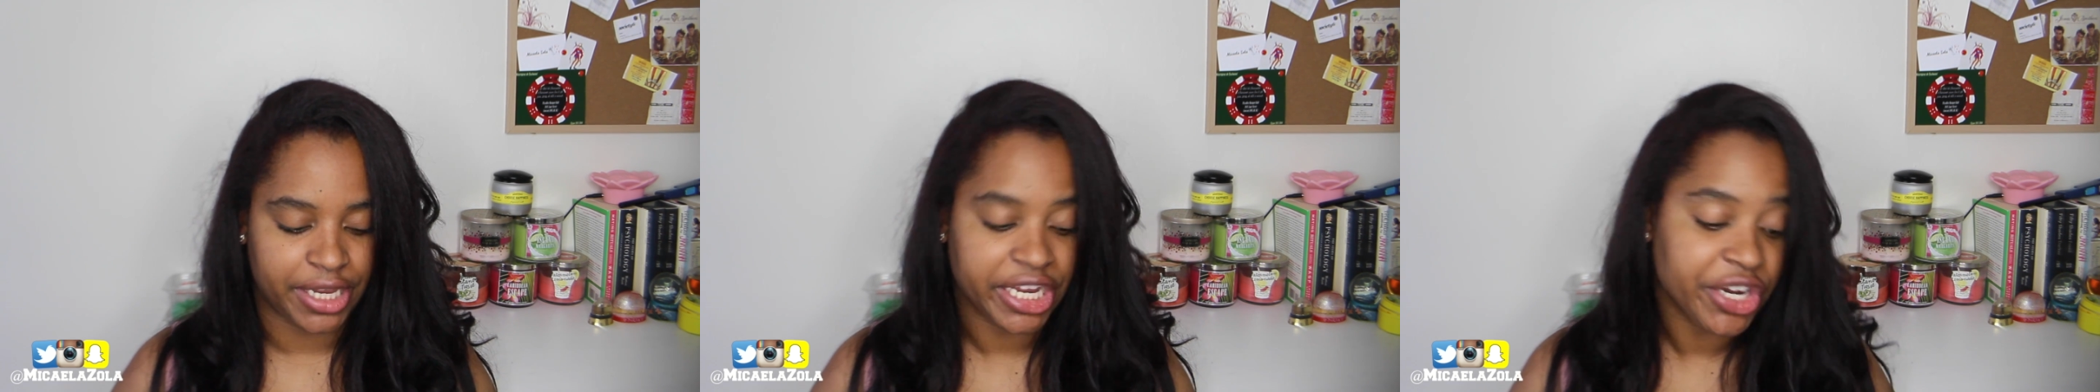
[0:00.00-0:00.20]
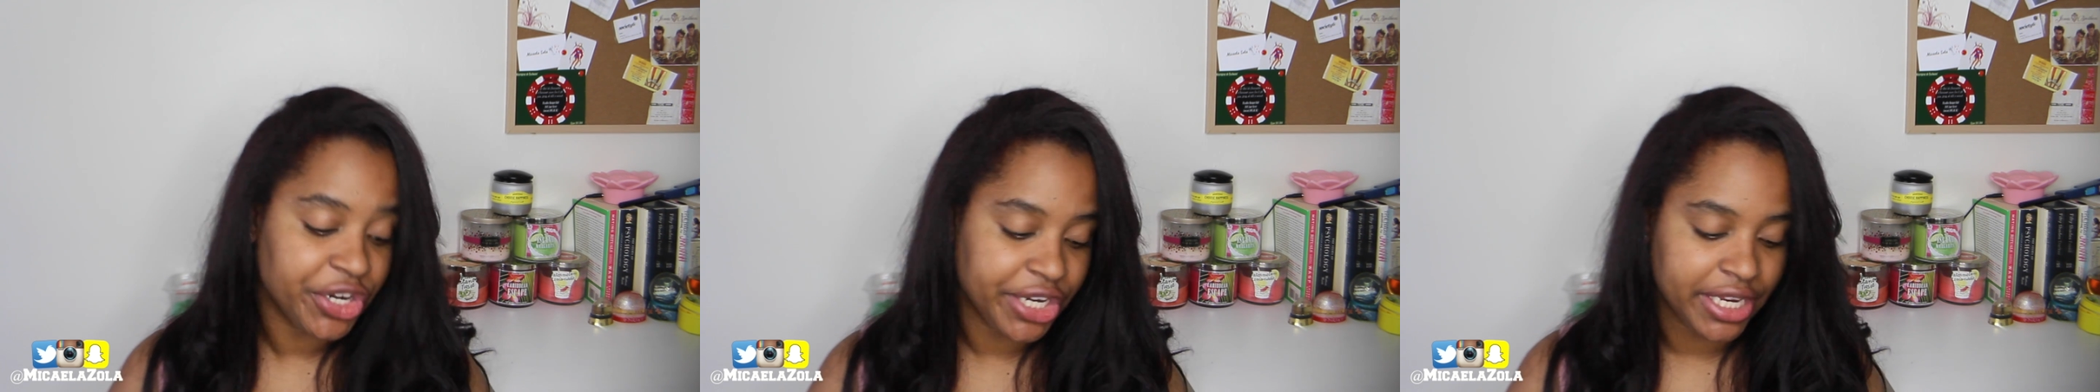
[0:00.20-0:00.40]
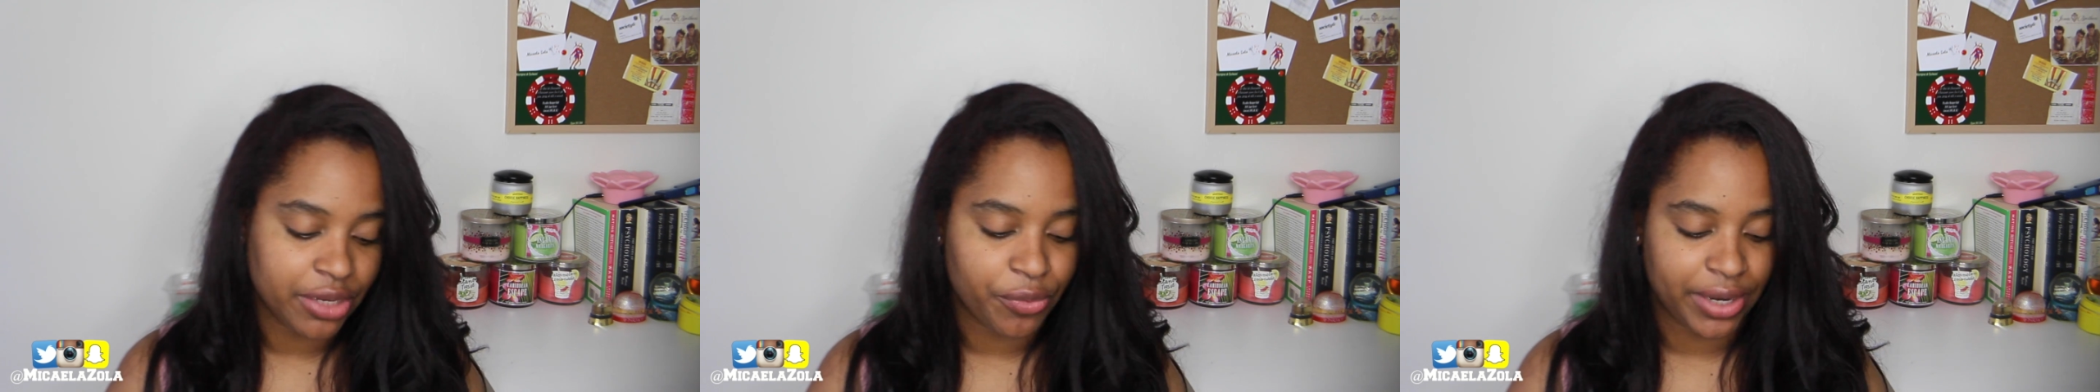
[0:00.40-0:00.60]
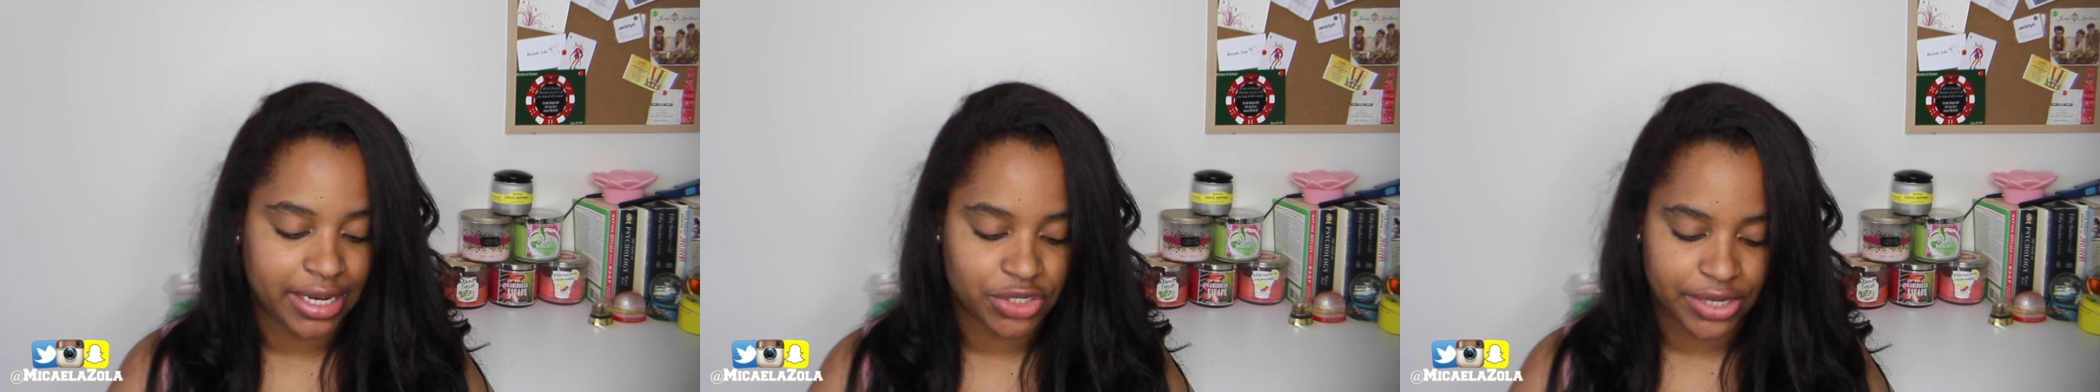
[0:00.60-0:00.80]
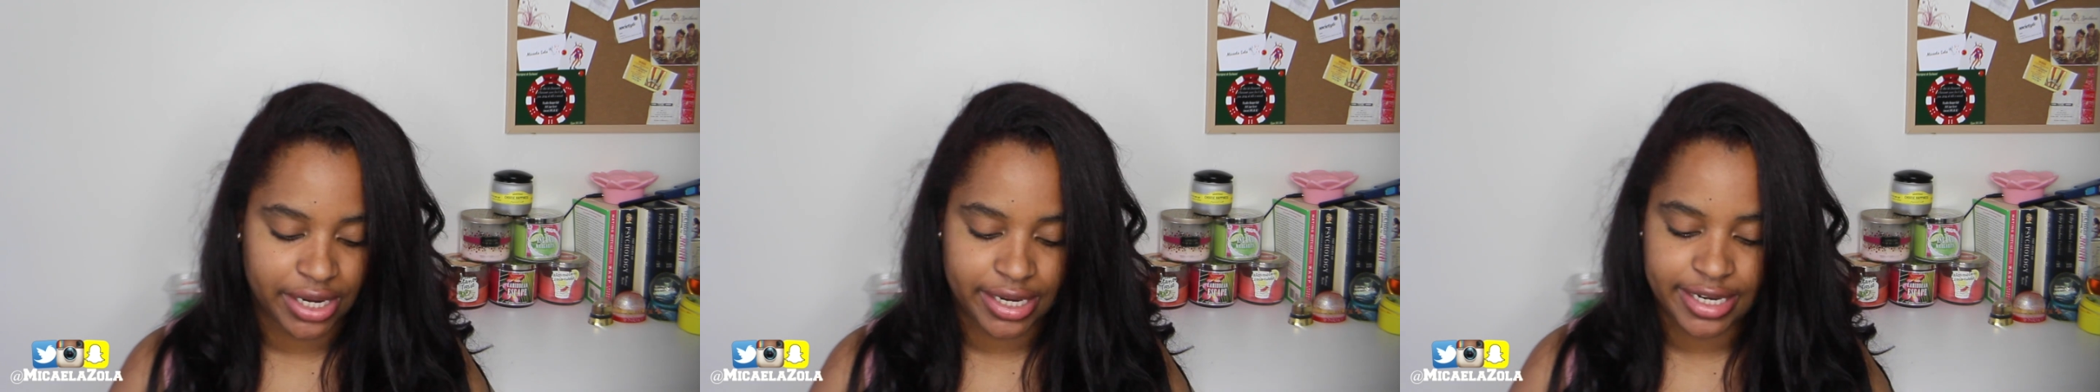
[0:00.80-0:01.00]
hurting when
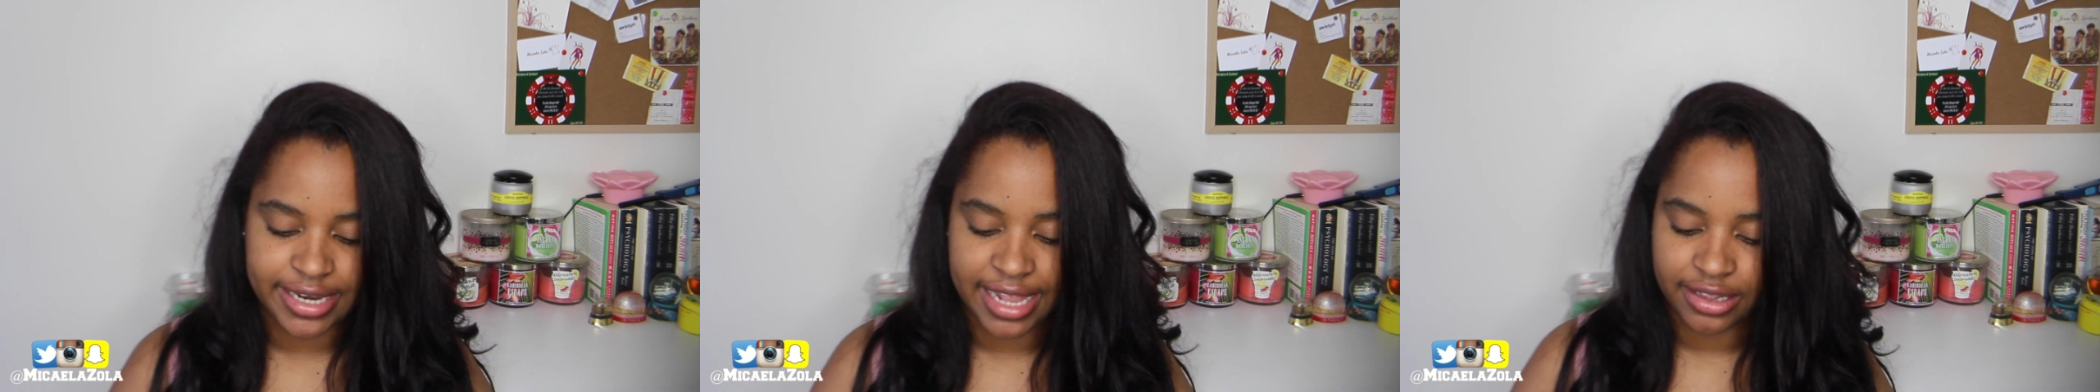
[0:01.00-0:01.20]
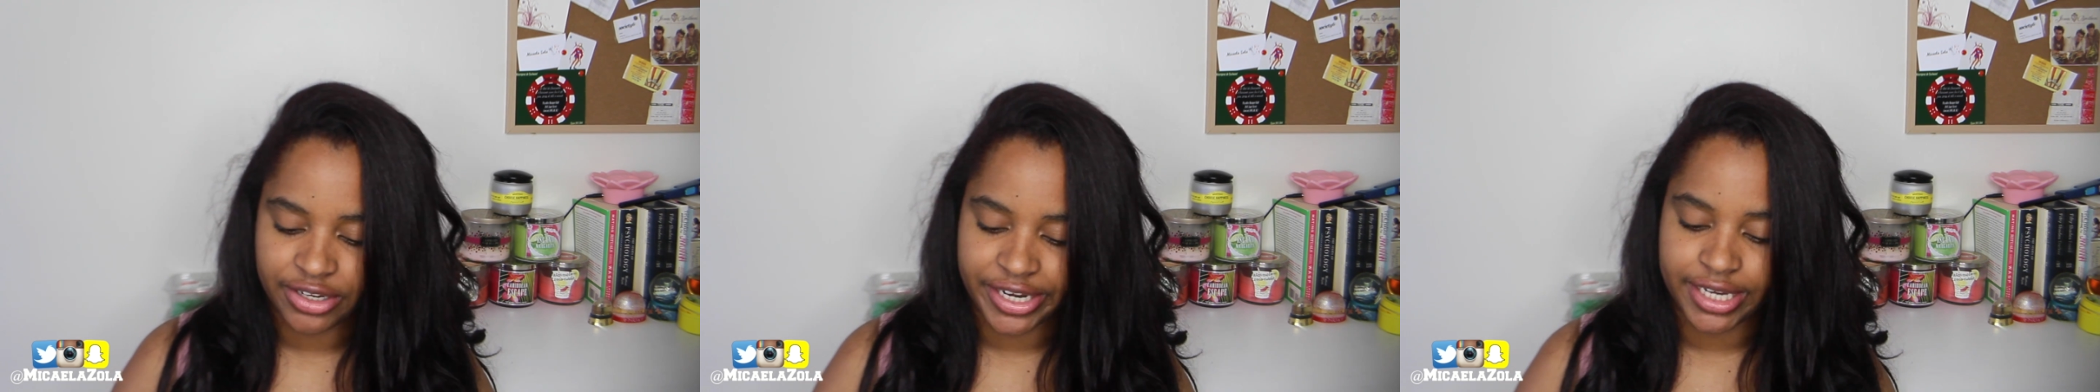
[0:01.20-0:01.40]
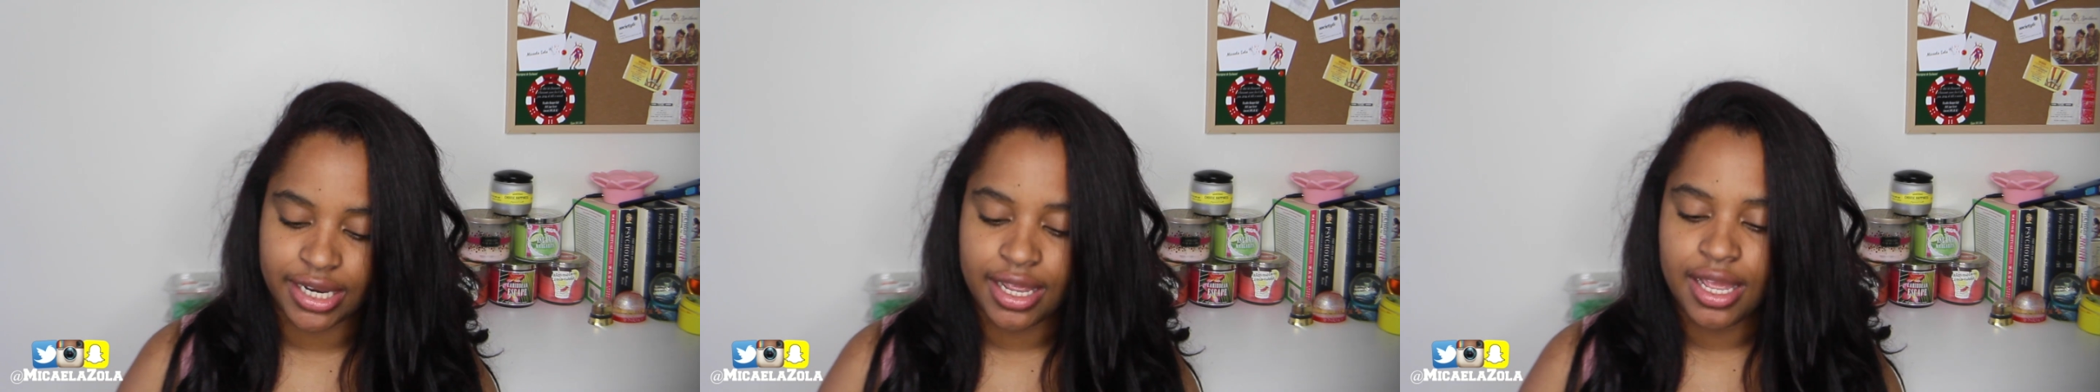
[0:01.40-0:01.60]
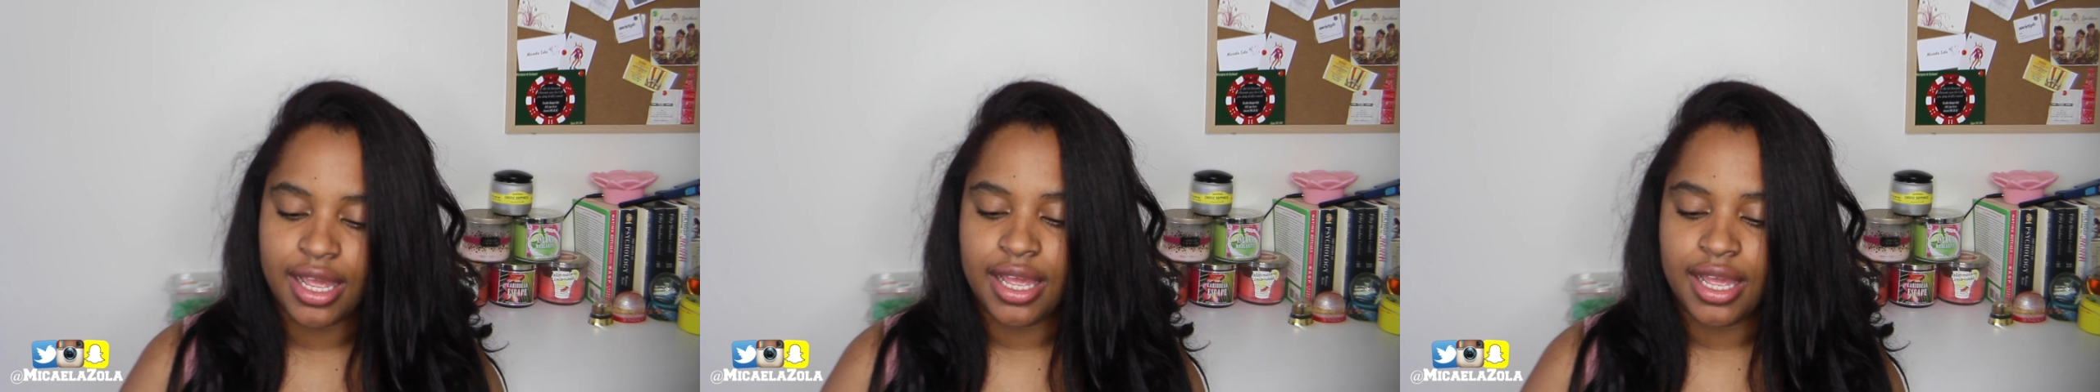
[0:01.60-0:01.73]
I try to detangle it.